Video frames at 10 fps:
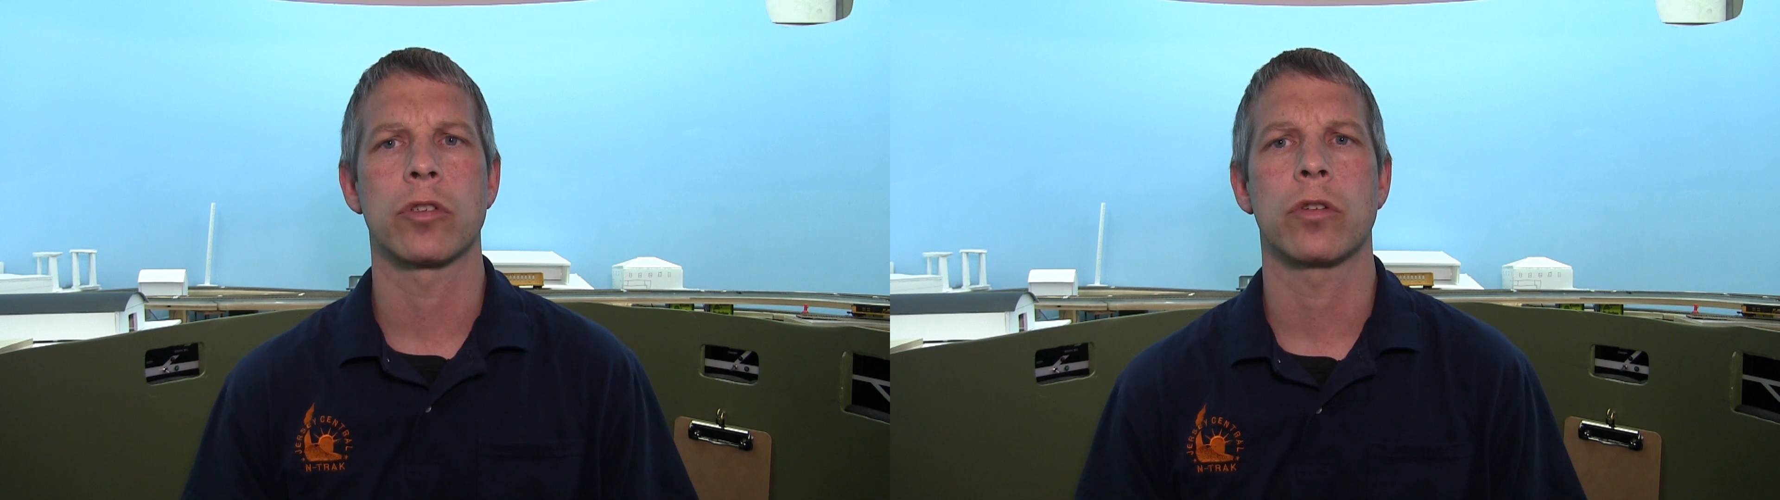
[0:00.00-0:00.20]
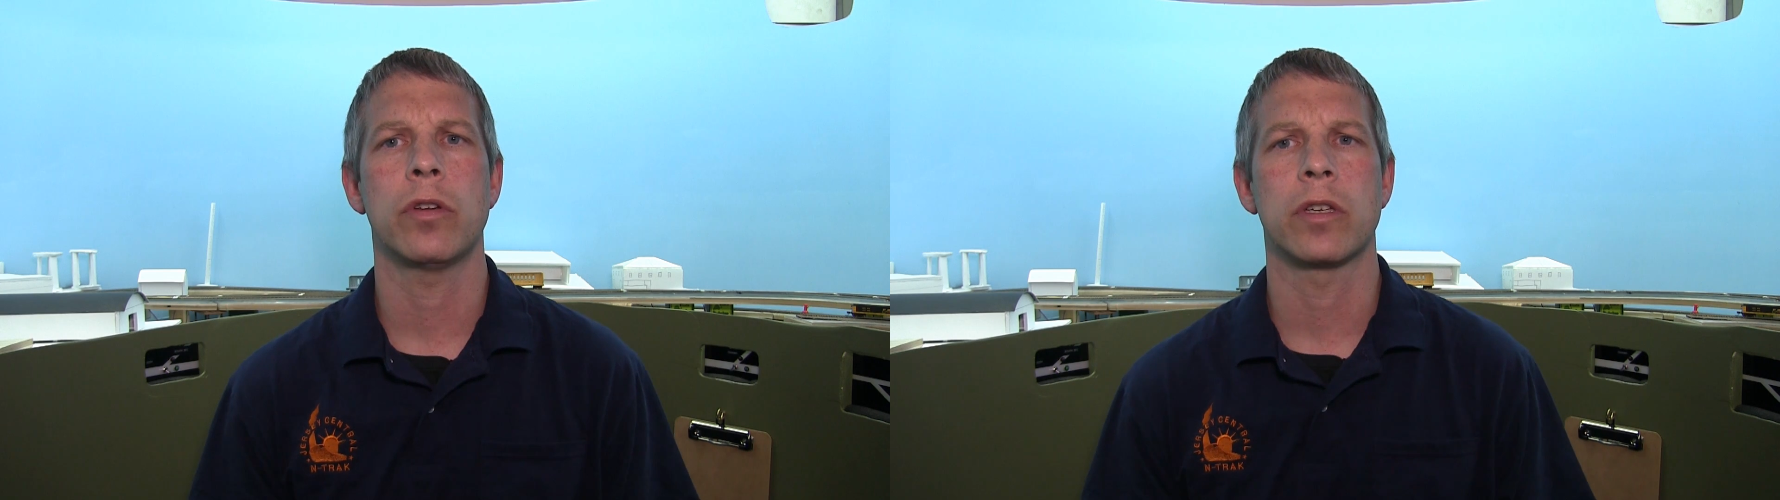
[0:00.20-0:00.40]

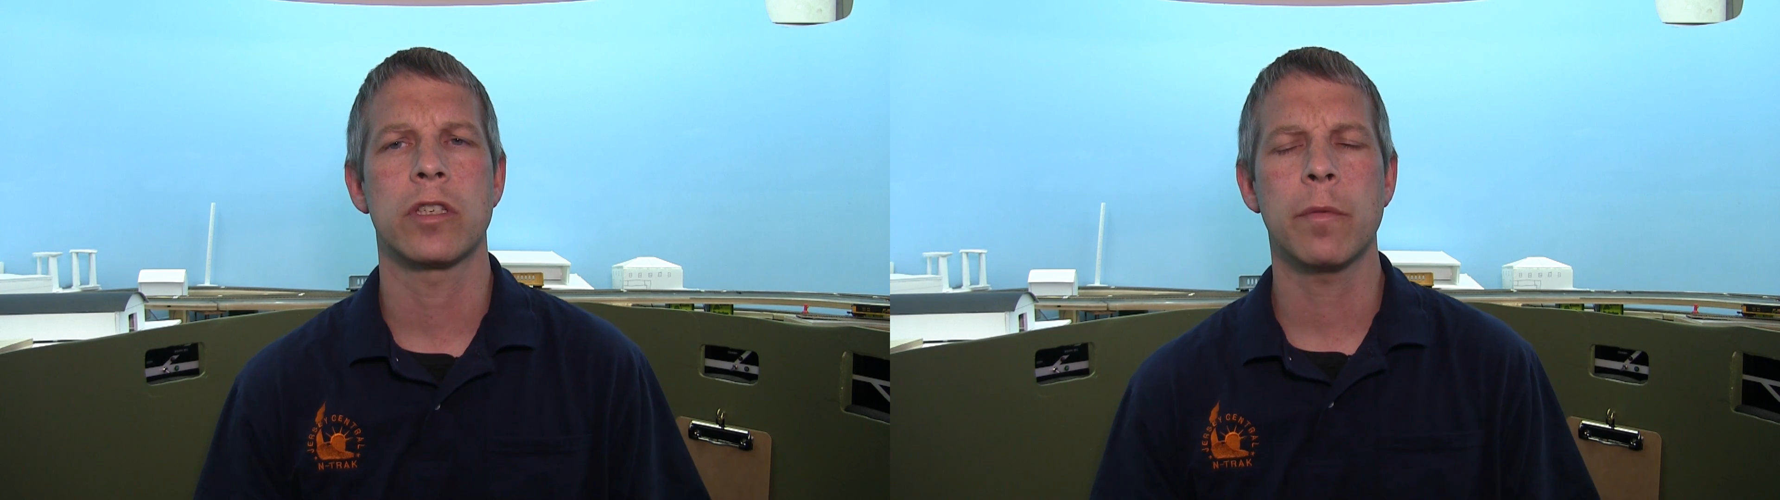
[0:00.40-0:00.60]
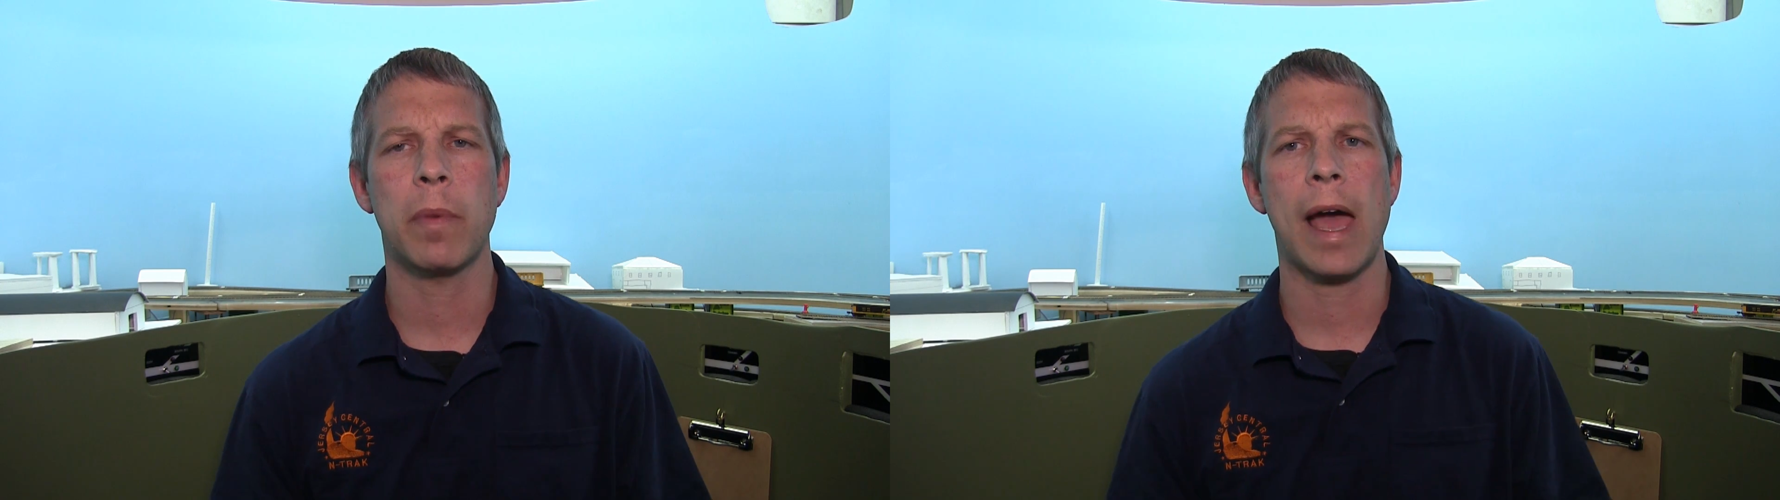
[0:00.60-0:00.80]
So you can
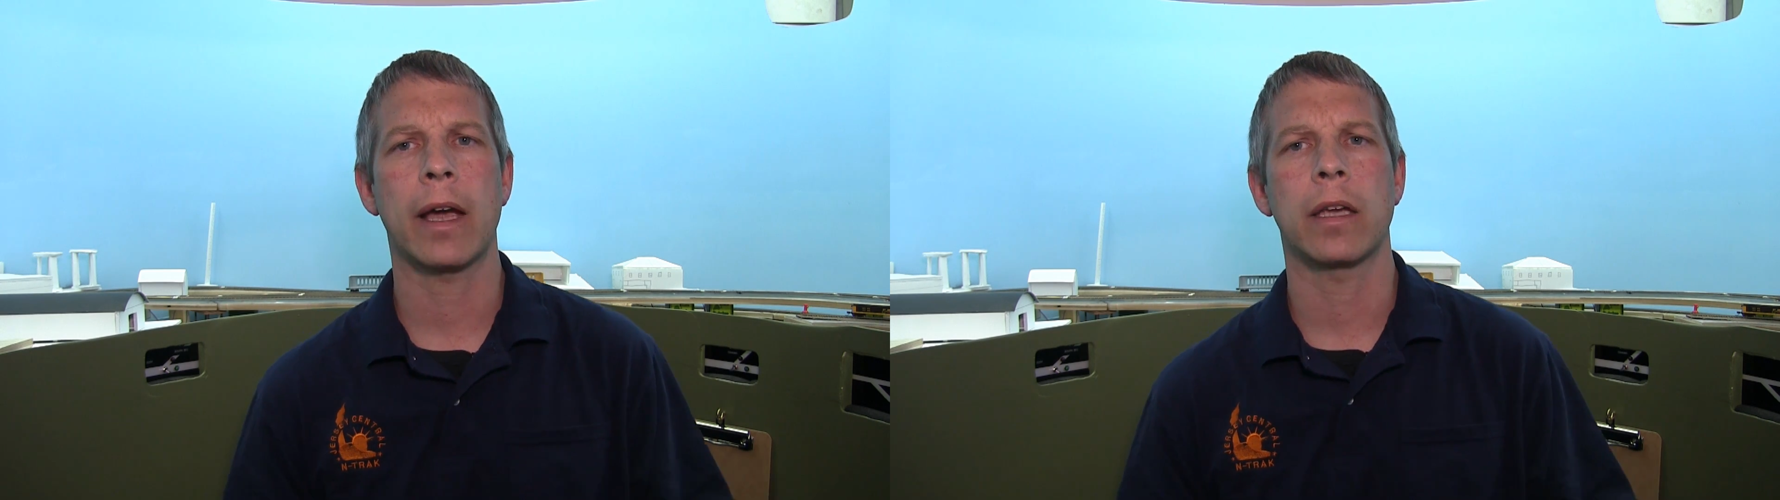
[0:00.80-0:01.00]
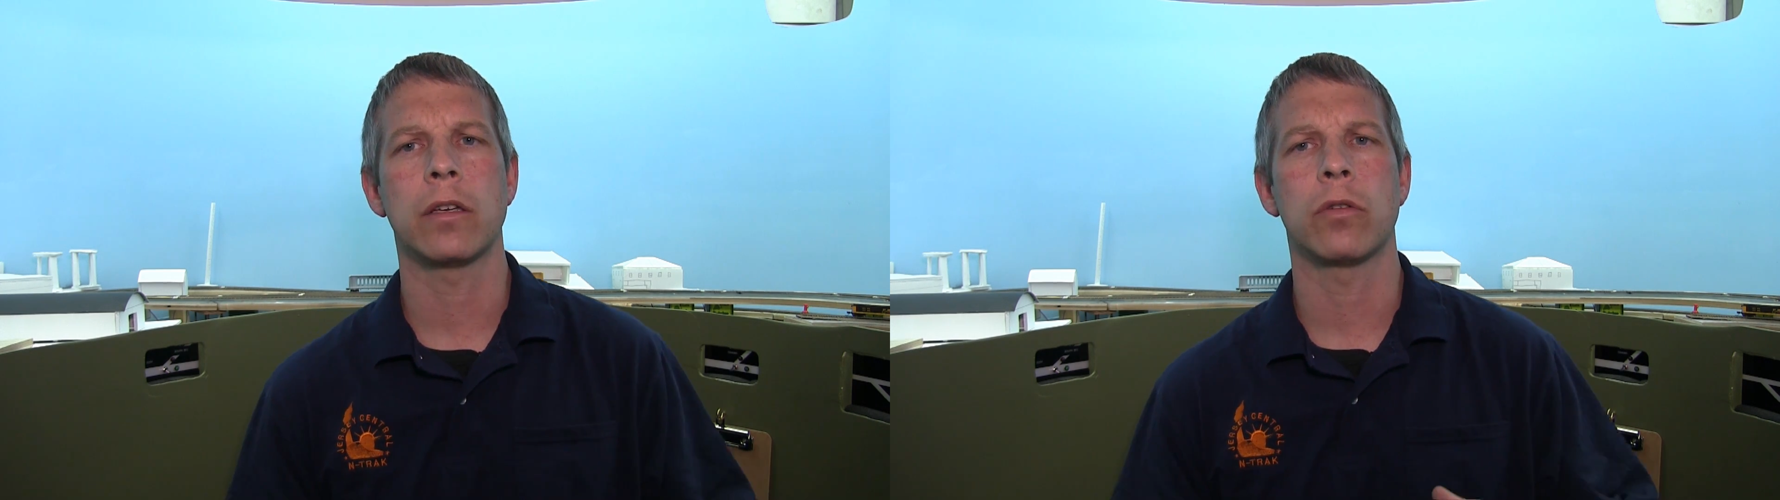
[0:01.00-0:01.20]
sit
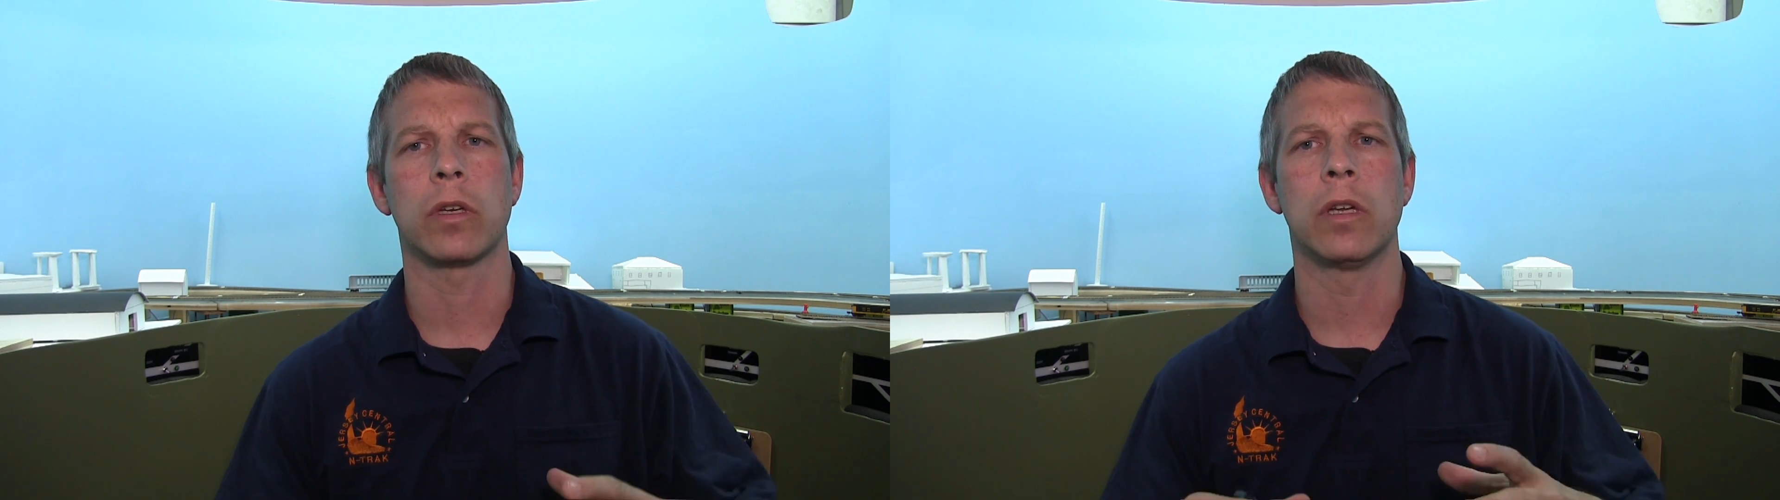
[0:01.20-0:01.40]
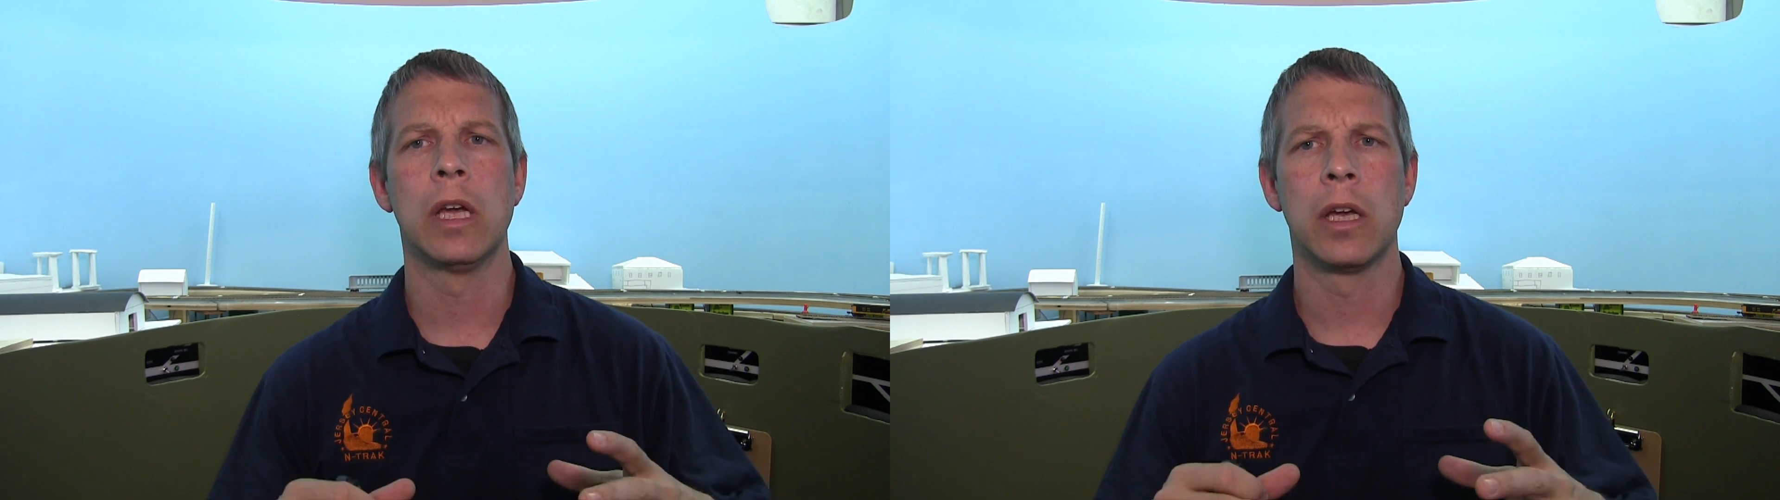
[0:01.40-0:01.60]
back and you
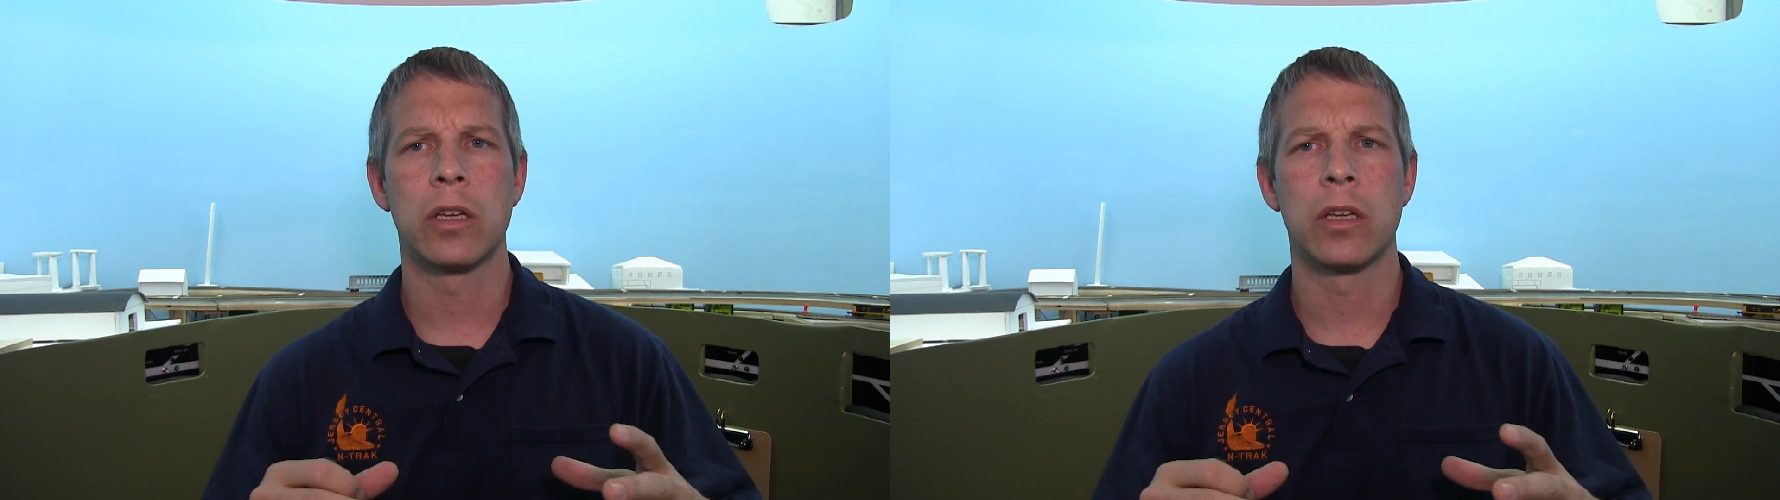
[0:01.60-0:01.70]
can